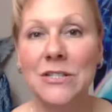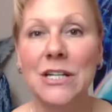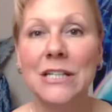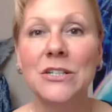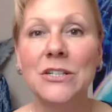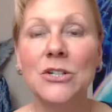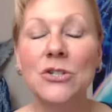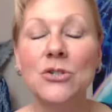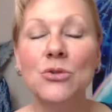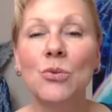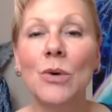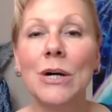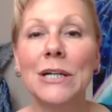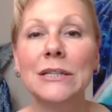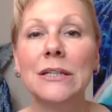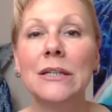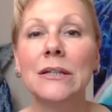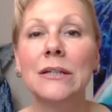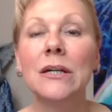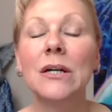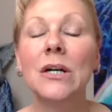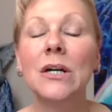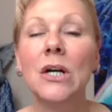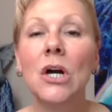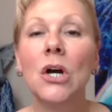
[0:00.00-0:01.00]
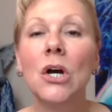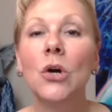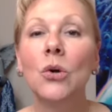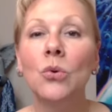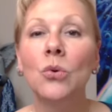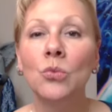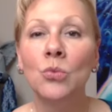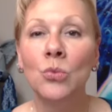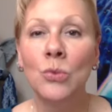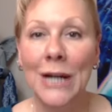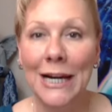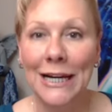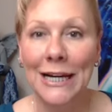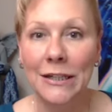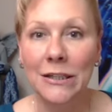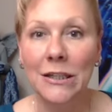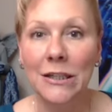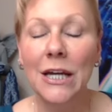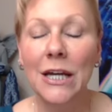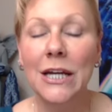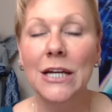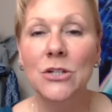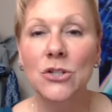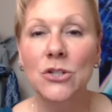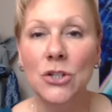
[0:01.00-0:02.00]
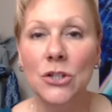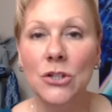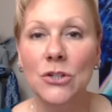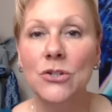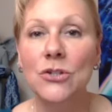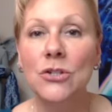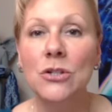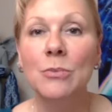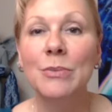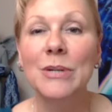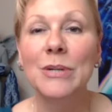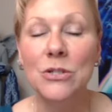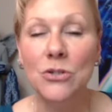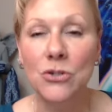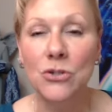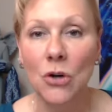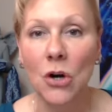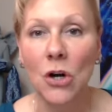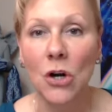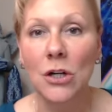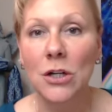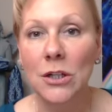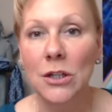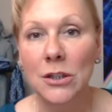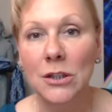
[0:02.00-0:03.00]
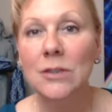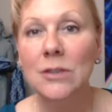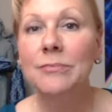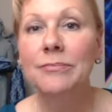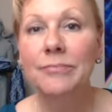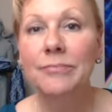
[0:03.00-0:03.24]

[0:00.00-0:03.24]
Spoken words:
They just want the regulations to be stronger.